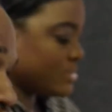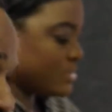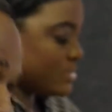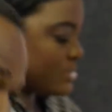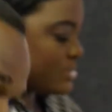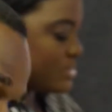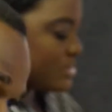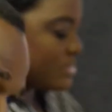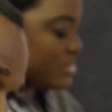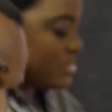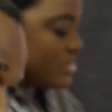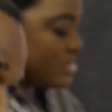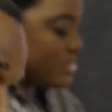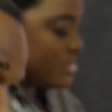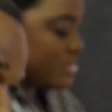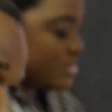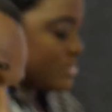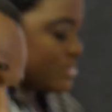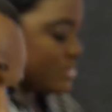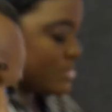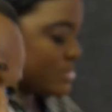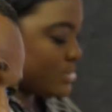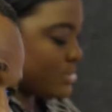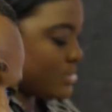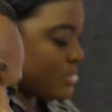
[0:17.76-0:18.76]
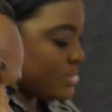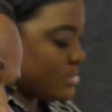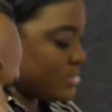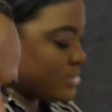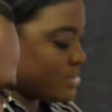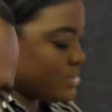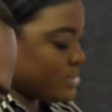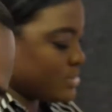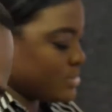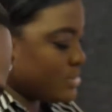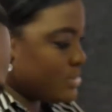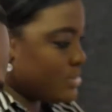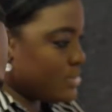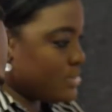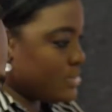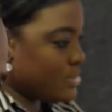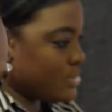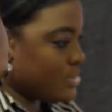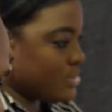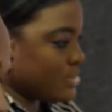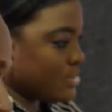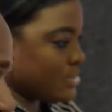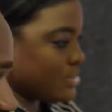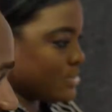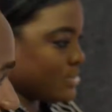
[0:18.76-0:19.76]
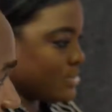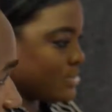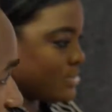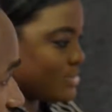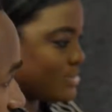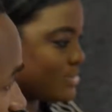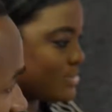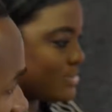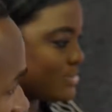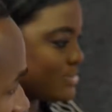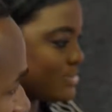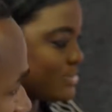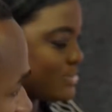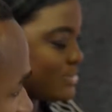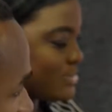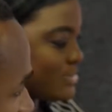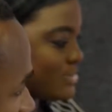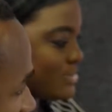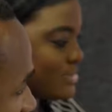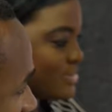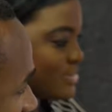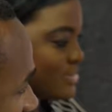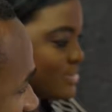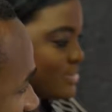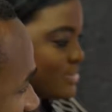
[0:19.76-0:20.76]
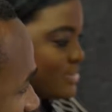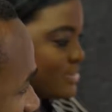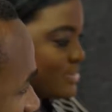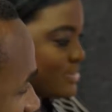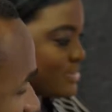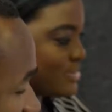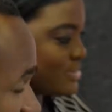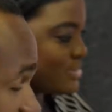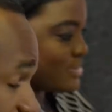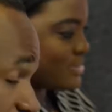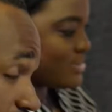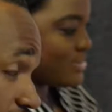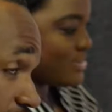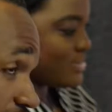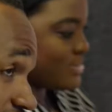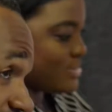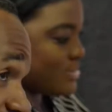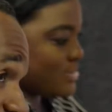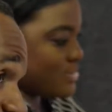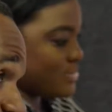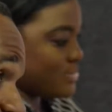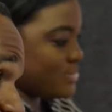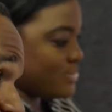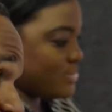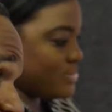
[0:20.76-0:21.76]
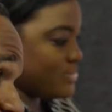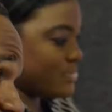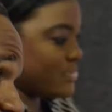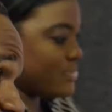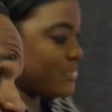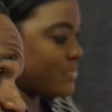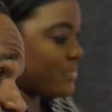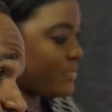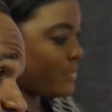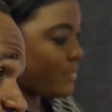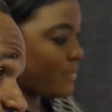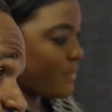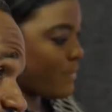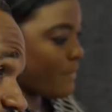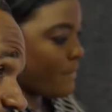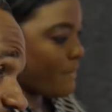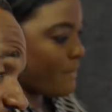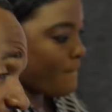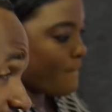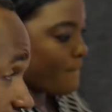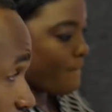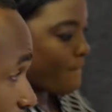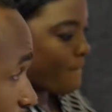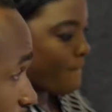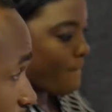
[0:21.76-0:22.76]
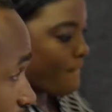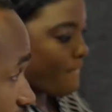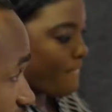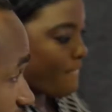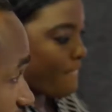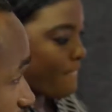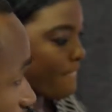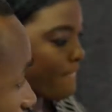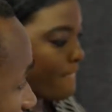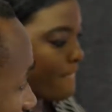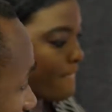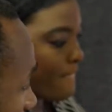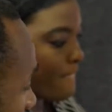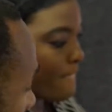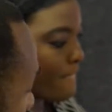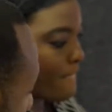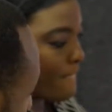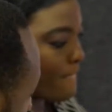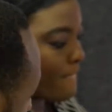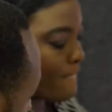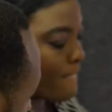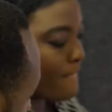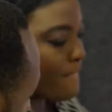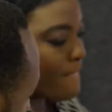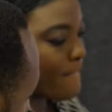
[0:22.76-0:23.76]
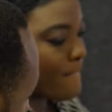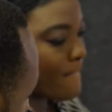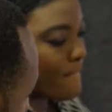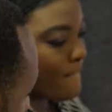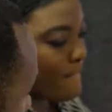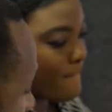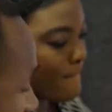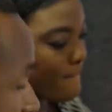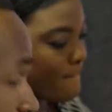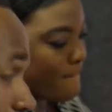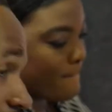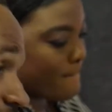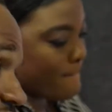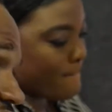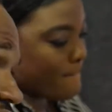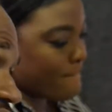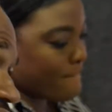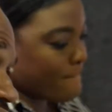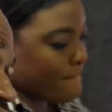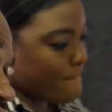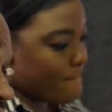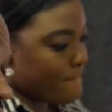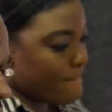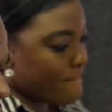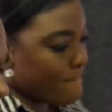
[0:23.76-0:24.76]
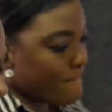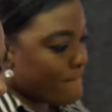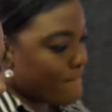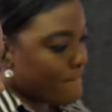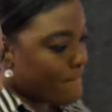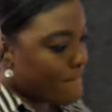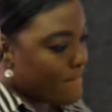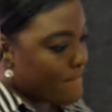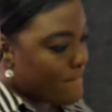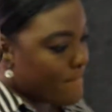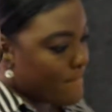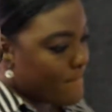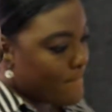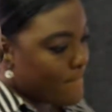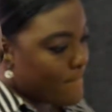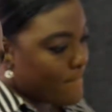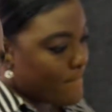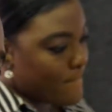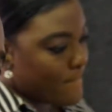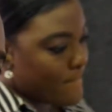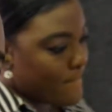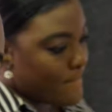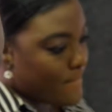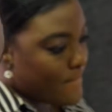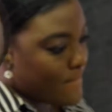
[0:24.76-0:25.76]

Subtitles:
The person shown says nothing.